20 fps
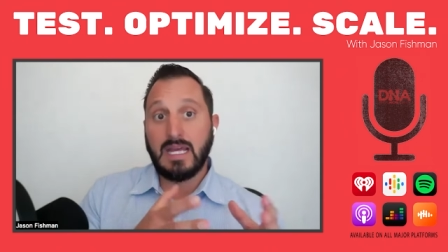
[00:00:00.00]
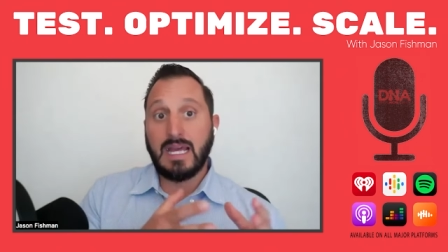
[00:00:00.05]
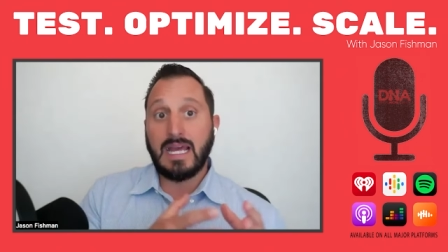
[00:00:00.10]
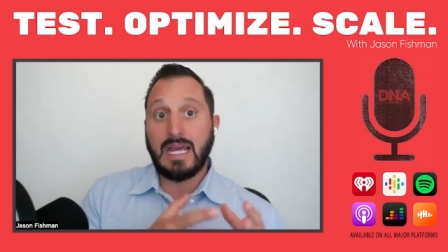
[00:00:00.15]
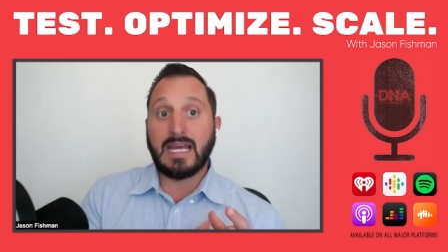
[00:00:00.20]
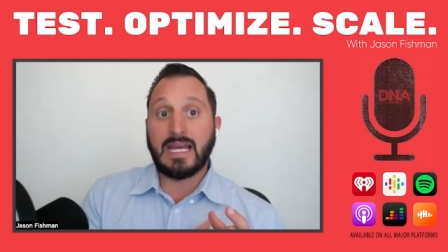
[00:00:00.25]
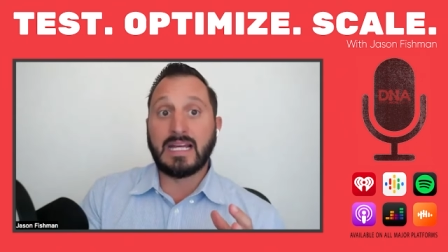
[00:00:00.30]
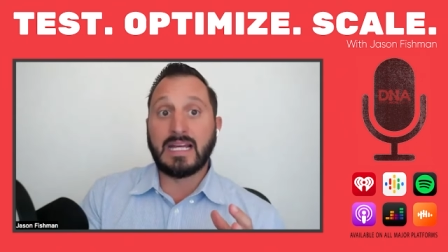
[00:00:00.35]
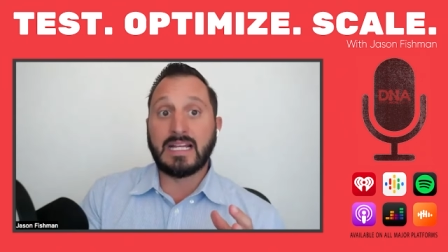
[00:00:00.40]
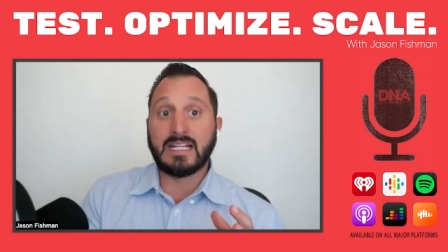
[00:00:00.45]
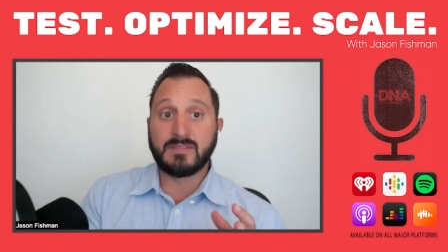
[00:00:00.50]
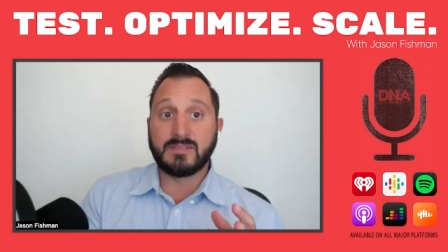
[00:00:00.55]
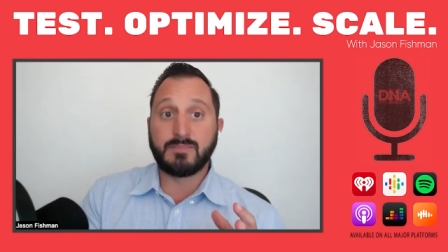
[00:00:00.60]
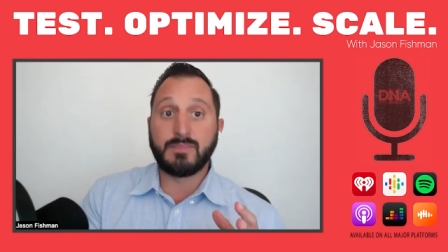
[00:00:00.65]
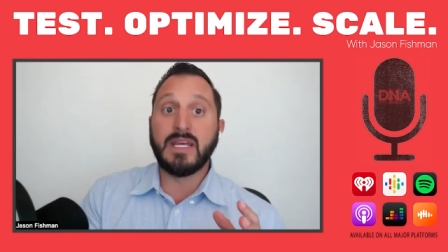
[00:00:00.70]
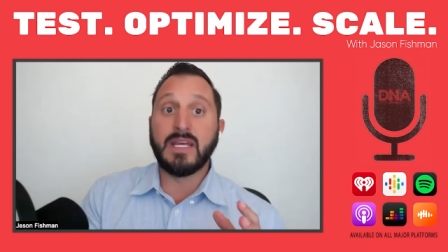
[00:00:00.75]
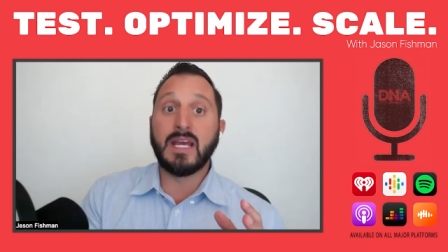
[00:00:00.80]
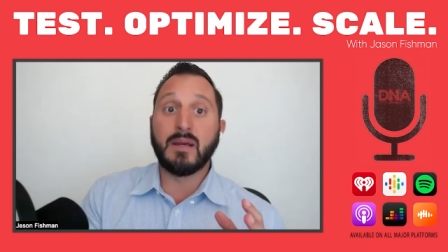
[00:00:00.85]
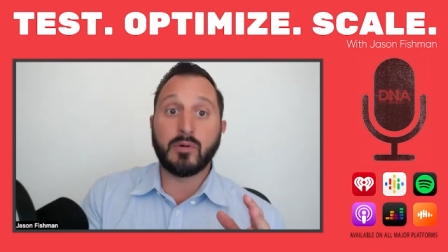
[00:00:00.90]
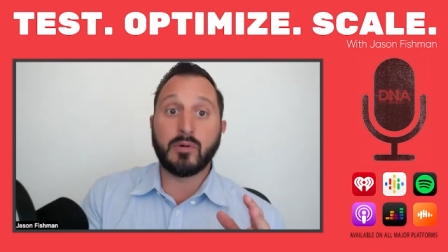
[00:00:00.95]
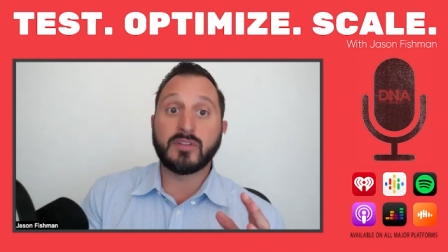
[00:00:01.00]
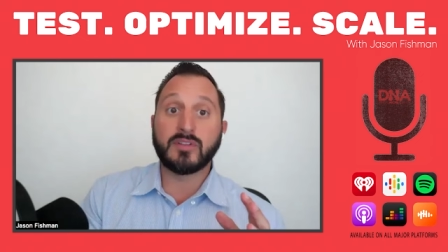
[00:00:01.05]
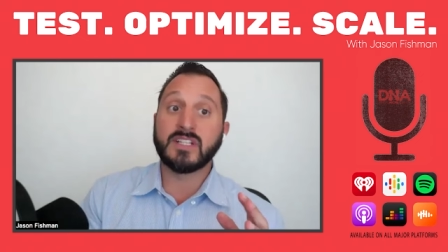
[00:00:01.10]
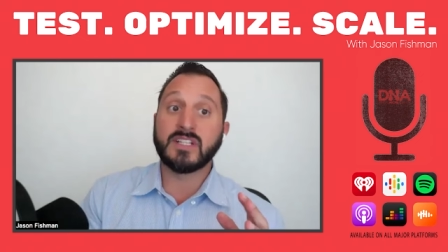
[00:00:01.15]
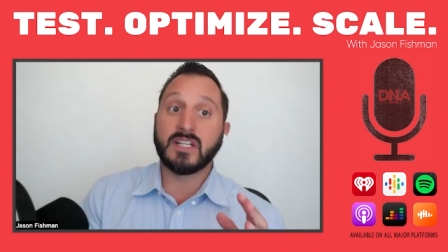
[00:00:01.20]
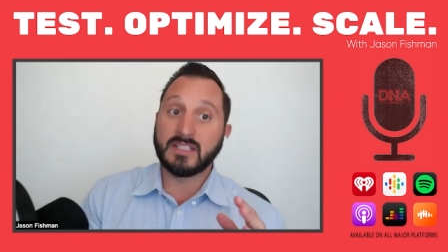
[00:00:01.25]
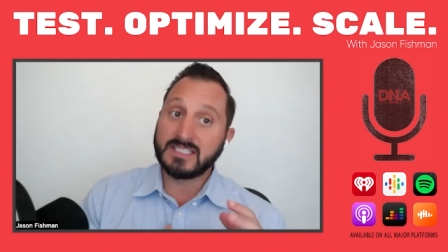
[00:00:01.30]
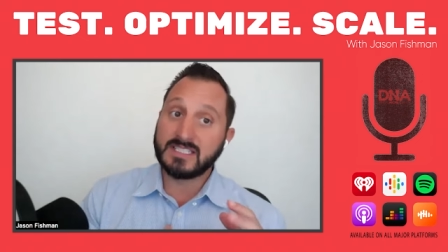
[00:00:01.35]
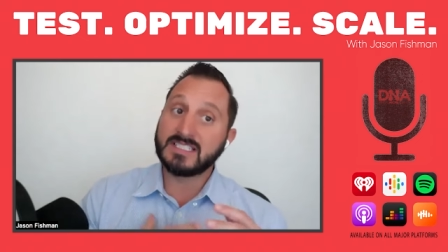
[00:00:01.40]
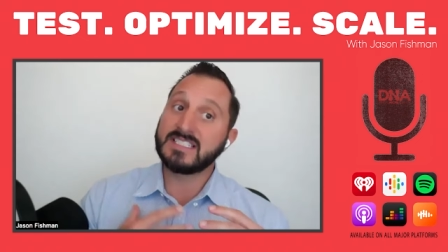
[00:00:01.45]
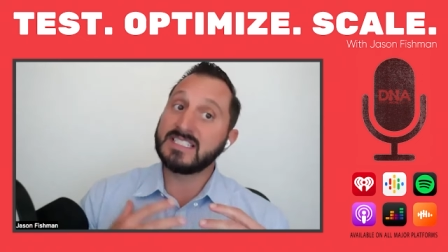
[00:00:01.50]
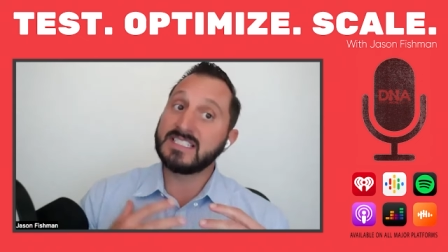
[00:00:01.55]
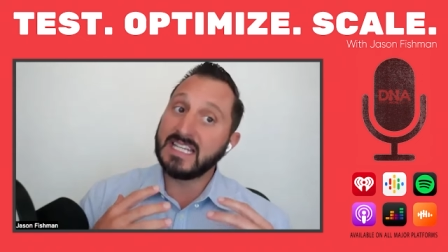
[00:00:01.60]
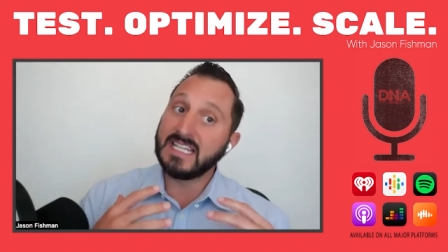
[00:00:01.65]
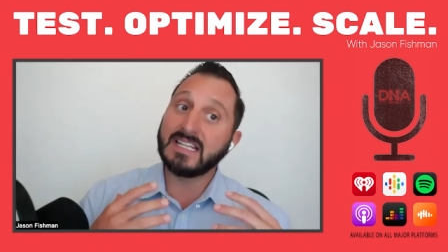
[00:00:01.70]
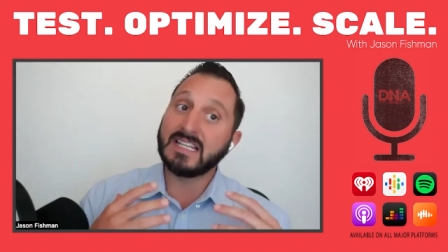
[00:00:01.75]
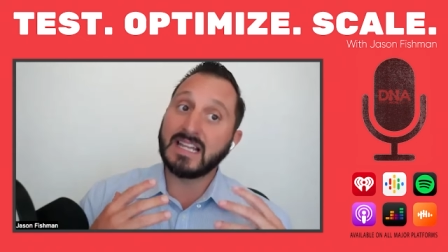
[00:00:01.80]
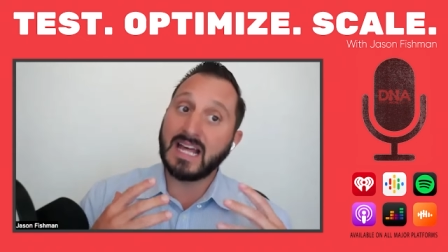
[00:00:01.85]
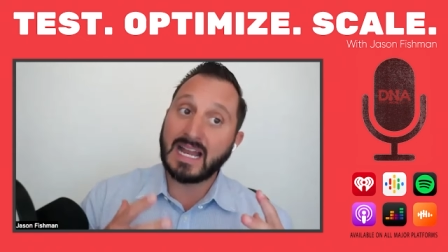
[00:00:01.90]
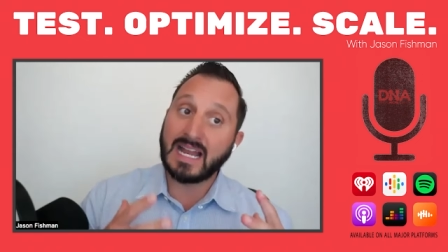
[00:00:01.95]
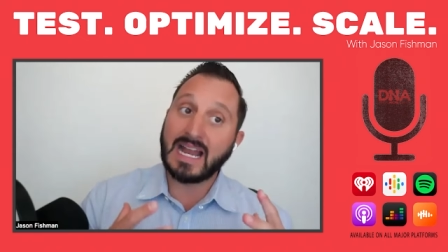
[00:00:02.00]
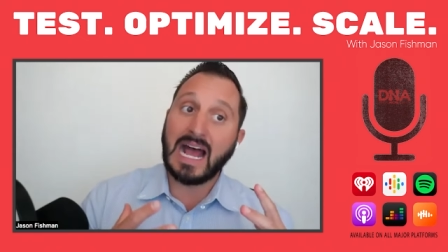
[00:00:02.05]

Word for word: and be able to to seek that